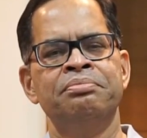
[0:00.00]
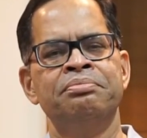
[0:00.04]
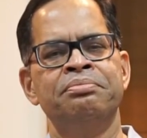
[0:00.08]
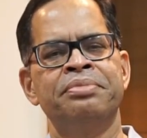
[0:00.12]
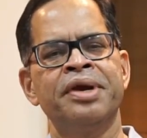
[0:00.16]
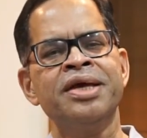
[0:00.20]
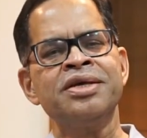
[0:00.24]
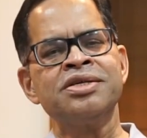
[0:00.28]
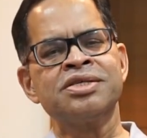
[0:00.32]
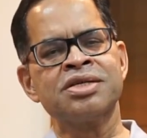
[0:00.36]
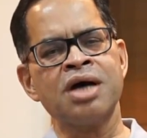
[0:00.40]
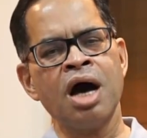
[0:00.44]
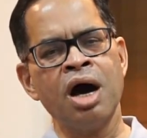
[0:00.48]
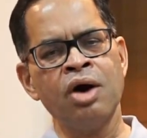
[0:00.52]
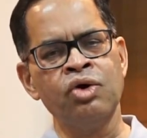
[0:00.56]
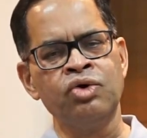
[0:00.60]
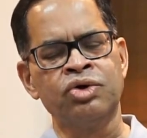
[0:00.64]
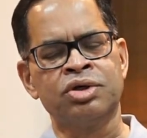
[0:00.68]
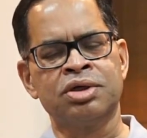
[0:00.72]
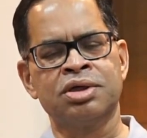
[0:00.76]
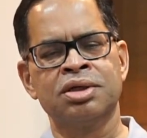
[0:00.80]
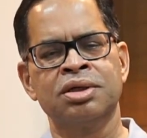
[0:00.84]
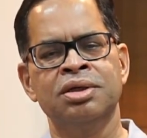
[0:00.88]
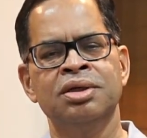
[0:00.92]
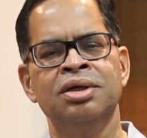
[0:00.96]
brings
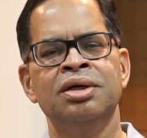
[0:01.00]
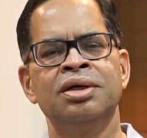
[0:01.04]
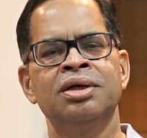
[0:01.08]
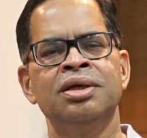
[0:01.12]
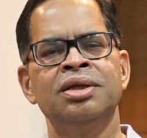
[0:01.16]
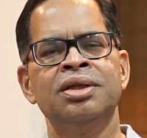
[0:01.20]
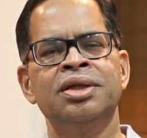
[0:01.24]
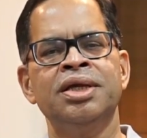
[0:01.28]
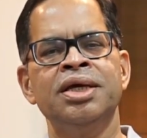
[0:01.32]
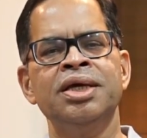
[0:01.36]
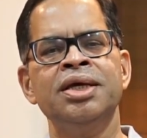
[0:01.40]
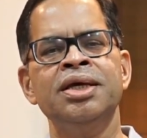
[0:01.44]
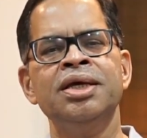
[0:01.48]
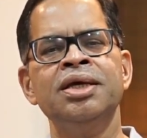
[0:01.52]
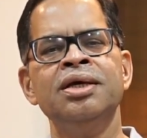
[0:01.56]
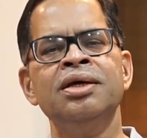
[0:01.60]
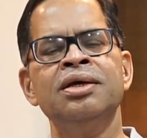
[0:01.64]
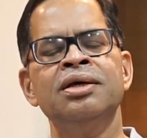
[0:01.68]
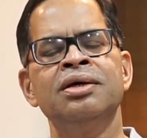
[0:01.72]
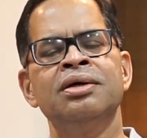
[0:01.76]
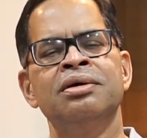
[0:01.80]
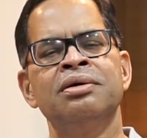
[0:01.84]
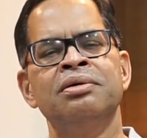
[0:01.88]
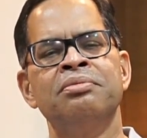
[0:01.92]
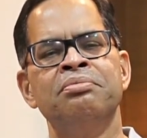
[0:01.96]
out the
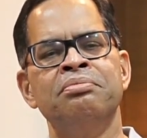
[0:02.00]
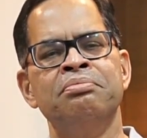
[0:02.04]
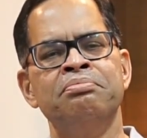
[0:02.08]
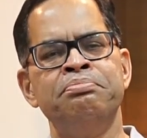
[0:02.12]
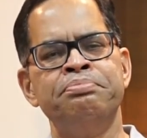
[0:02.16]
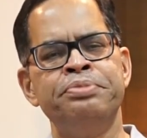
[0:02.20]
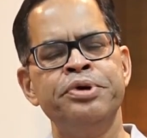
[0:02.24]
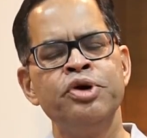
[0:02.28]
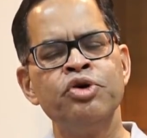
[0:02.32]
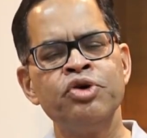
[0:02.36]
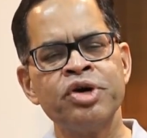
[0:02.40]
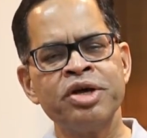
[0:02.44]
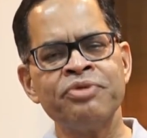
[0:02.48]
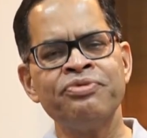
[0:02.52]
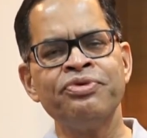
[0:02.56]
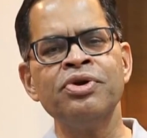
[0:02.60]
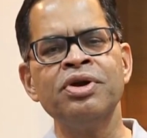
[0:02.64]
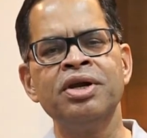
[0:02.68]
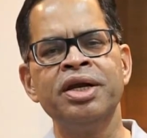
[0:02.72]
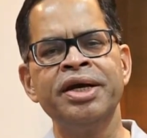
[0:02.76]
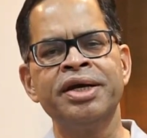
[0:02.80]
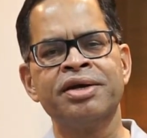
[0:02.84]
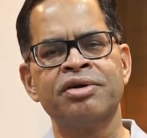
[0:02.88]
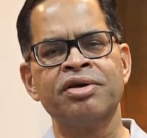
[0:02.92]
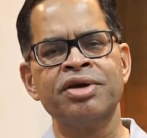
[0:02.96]
beautiful
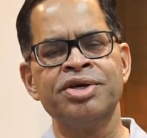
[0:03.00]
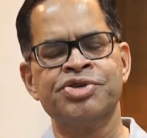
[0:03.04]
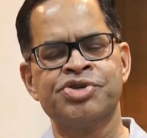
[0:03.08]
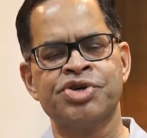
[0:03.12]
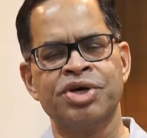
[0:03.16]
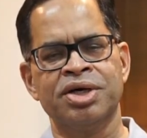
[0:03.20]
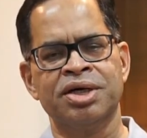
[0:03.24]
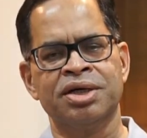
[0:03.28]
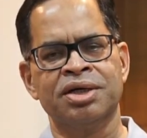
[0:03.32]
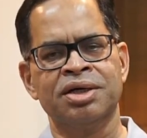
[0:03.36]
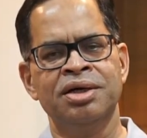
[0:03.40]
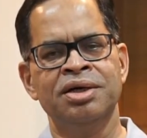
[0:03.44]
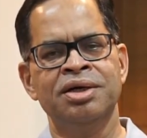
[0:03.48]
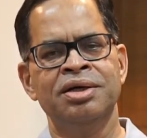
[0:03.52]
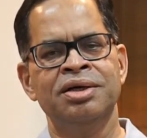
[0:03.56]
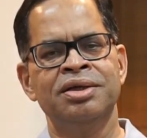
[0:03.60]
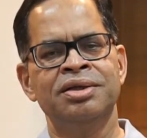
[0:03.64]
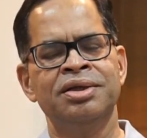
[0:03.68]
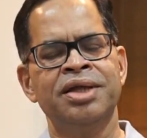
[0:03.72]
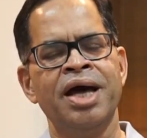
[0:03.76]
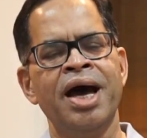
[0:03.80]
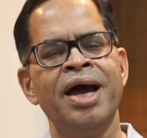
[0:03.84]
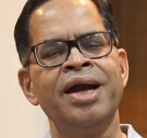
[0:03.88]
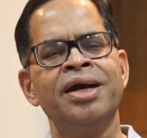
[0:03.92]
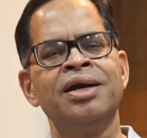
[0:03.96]
literature
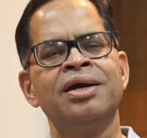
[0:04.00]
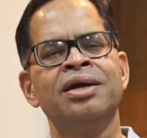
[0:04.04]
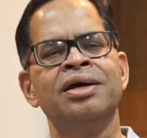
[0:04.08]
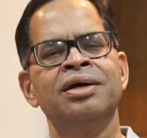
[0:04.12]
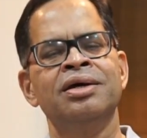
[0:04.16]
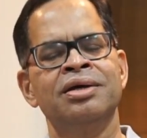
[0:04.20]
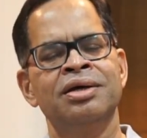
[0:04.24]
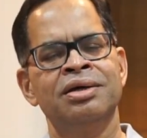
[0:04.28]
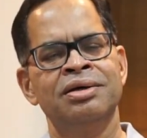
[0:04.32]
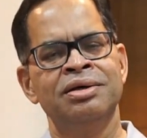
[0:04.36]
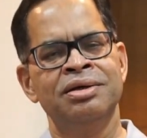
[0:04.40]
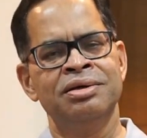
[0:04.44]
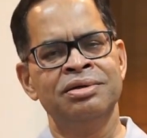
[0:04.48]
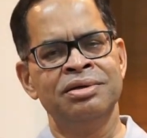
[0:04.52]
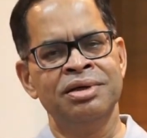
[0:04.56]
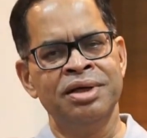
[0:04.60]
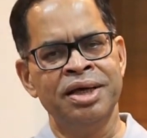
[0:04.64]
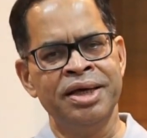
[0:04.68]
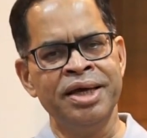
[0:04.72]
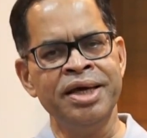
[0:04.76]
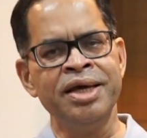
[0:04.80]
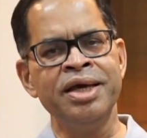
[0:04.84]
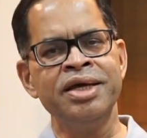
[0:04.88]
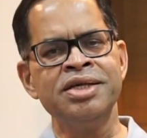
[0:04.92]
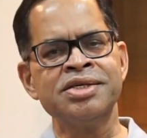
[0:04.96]
that
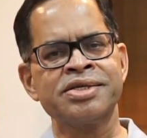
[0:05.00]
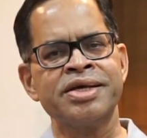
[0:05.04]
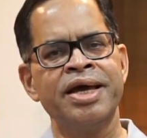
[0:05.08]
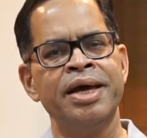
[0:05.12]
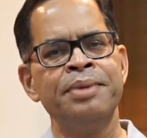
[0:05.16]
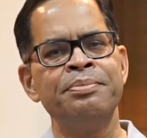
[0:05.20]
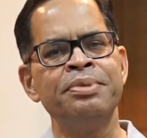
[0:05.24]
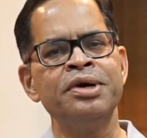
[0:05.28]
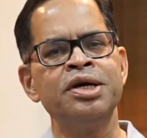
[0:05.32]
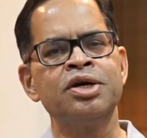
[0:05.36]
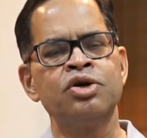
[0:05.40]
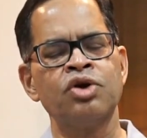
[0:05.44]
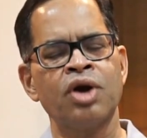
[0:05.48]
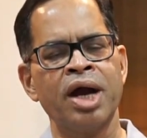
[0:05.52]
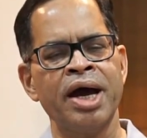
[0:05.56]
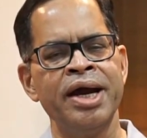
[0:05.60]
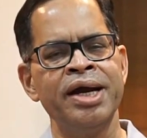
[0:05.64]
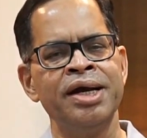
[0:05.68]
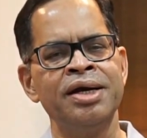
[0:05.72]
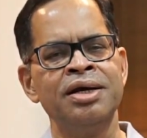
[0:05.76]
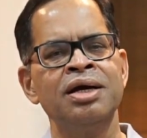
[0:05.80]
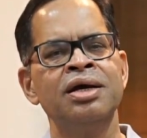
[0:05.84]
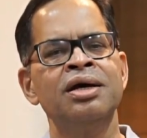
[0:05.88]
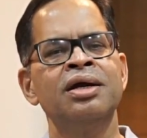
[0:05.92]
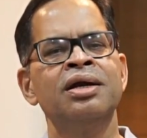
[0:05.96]
he is able to
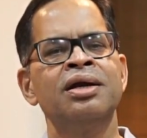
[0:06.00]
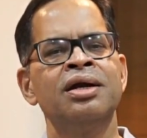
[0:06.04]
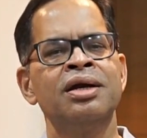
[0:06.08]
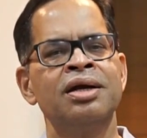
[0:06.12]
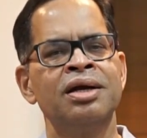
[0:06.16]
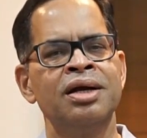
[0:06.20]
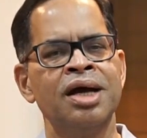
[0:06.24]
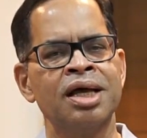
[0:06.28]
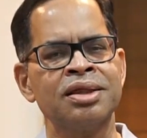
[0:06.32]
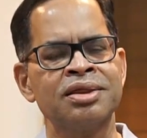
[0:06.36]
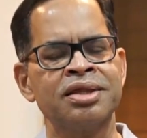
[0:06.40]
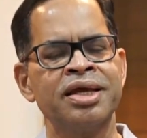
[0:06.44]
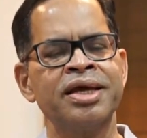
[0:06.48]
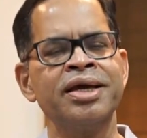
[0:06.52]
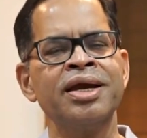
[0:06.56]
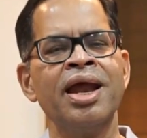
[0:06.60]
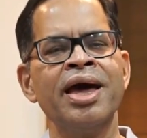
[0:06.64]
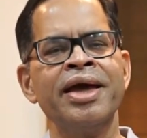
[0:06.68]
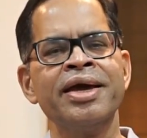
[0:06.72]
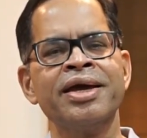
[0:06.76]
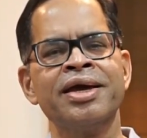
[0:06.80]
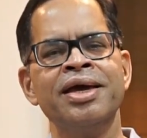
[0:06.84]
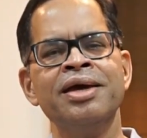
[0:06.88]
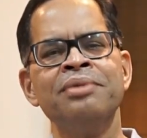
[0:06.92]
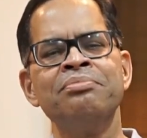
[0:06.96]
write. Nothing
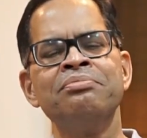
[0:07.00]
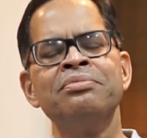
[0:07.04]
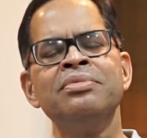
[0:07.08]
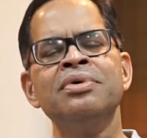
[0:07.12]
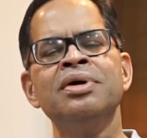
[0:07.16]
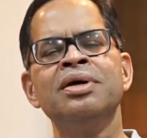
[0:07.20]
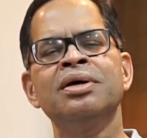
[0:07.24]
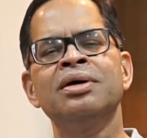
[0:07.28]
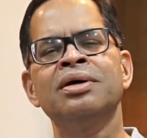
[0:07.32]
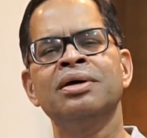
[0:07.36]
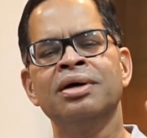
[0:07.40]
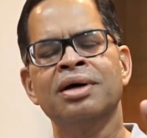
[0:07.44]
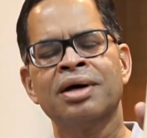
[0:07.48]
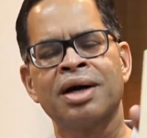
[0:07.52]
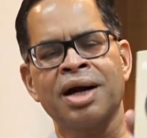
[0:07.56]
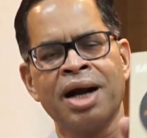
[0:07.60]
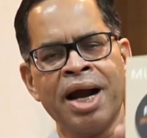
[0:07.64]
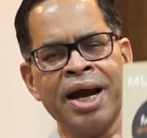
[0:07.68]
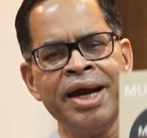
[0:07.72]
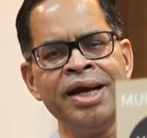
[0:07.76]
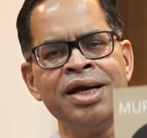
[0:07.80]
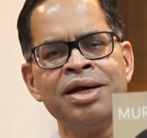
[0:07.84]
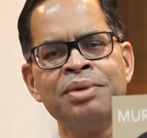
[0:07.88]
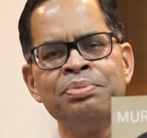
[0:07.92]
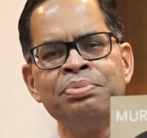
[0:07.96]
like him,
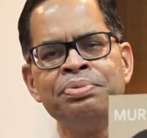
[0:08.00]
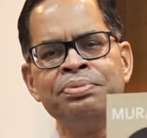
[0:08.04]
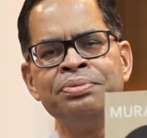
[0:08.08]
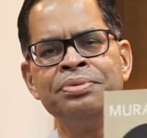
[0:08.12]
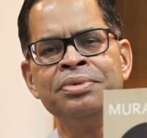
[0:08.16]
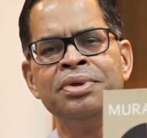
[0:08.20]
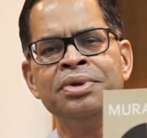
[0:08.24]
right?